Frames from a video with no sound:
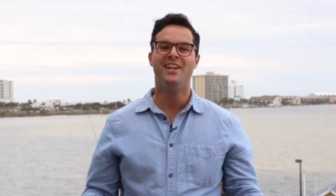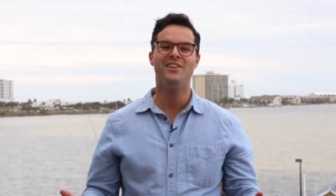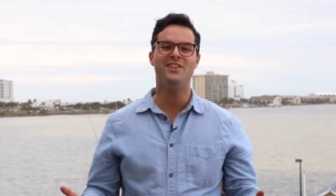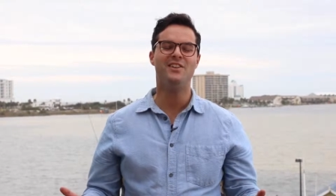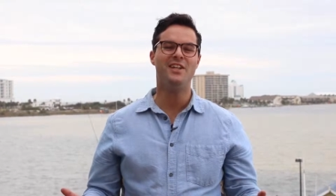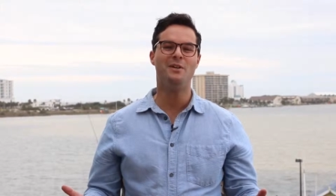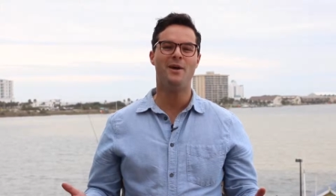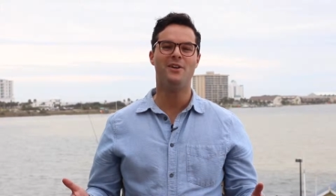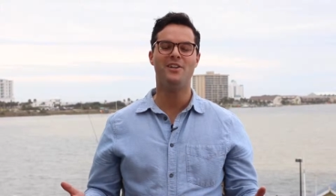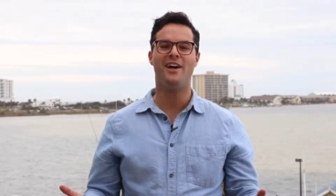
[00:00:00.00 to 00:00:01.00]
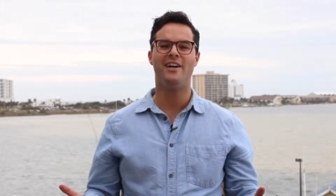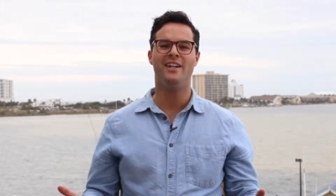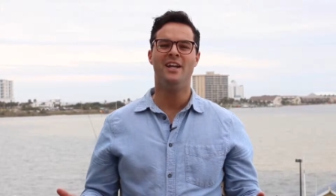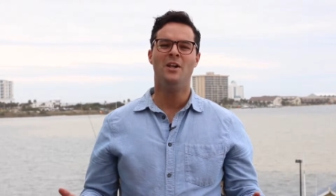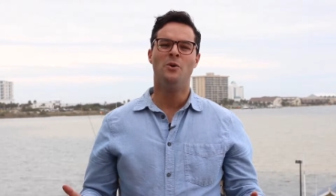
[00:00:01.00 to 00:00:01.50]
Here's the thing about
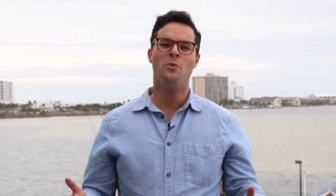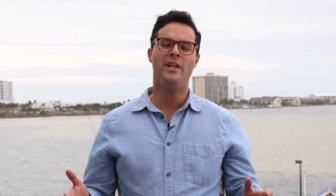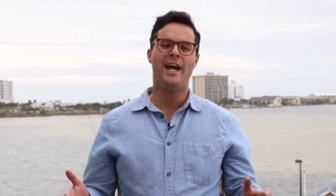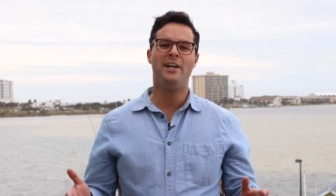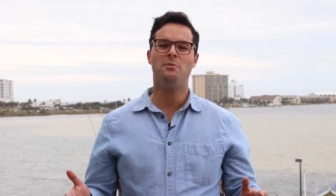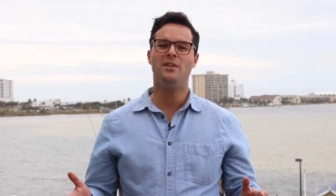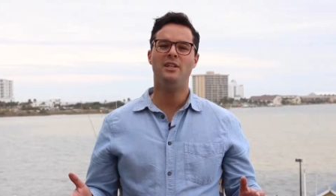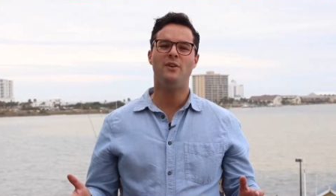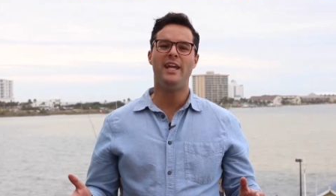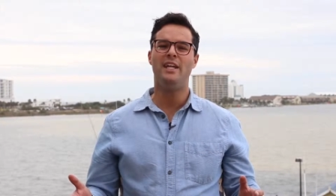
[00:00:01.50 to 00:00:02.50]
God when Adam and Eve